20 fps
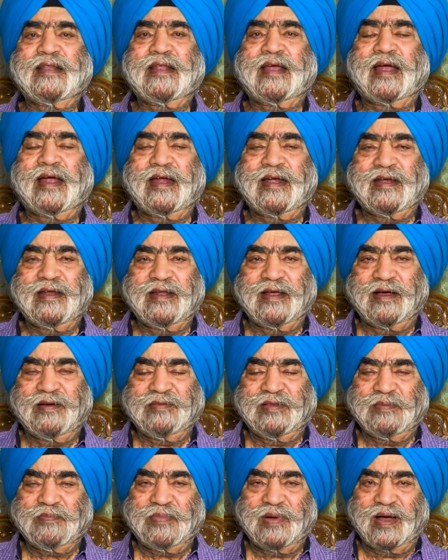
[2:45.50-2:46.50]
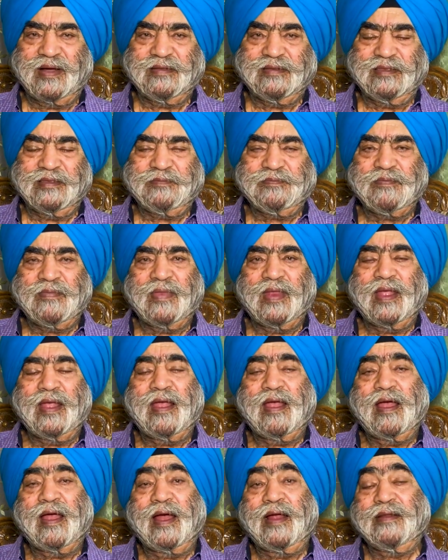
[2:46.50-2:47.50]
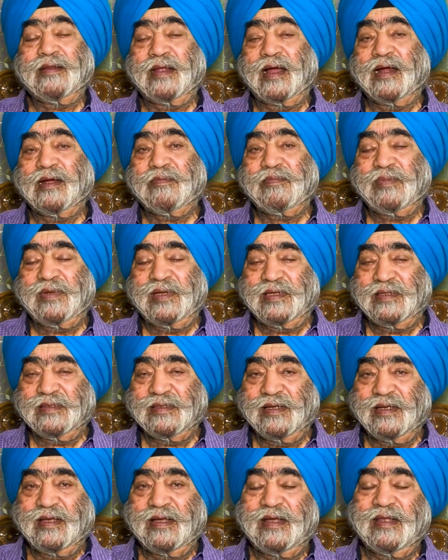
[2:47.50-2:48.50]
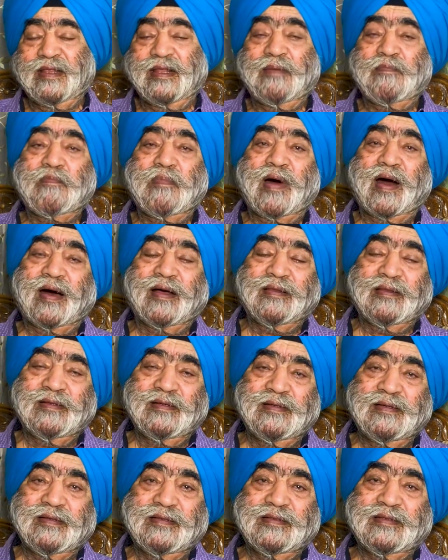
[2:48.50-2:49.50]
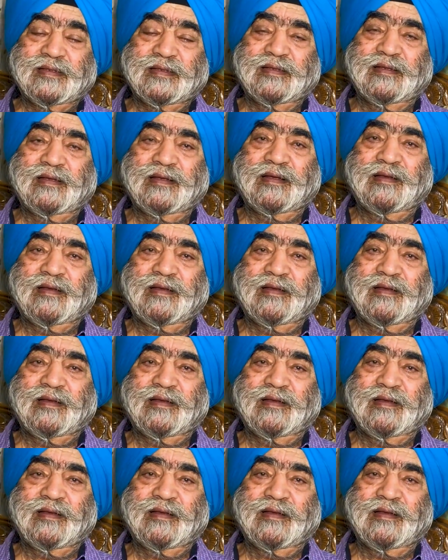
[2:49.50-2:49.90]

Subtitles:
the head of the party, and that means the Badal's